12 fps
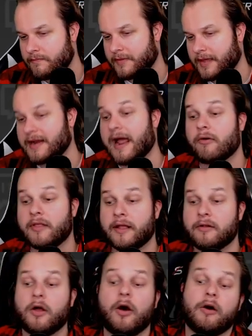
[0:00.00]
An hour
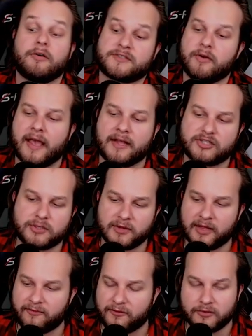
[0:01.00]
later, oh, so yeah, it's super
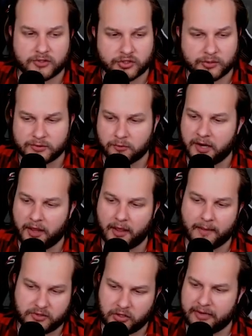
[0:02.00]
late for you, so it's almost 1
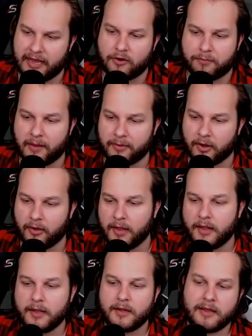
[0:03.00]
a.m. So yeah, no problem at all.
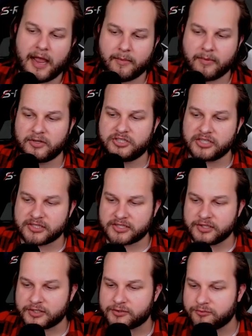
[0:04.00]
Nightmare and genius
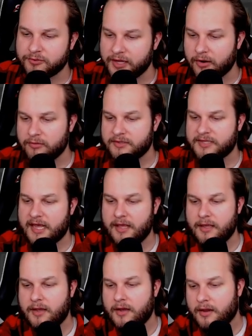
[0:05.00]
lyrics, Rio Da
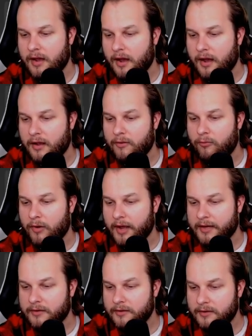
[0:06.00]
Yung OG,
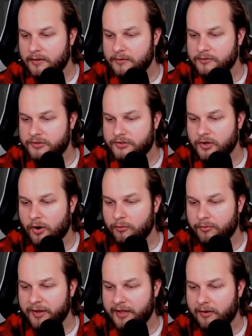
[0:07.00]
what do
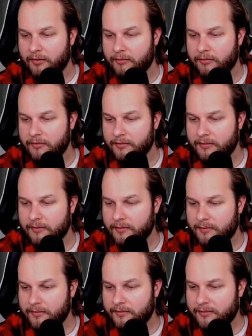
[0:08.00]
Rio
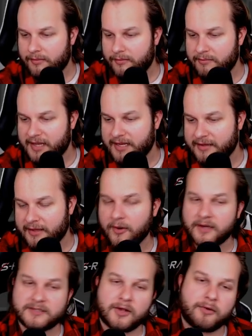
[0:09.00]
mean
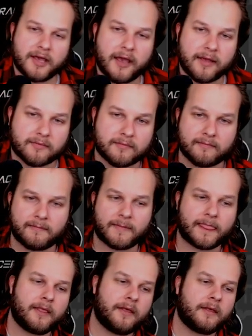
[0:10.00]
lyrics? Okay.
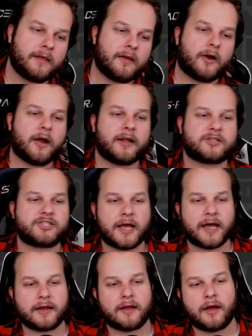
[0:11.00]
All right,
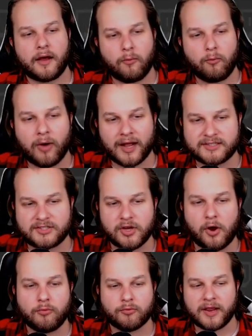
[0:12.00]
chat. Uh, what
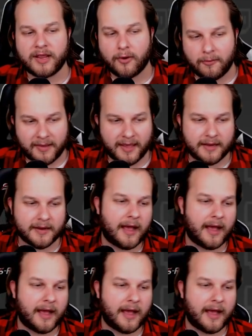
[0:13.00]
do Rio mean?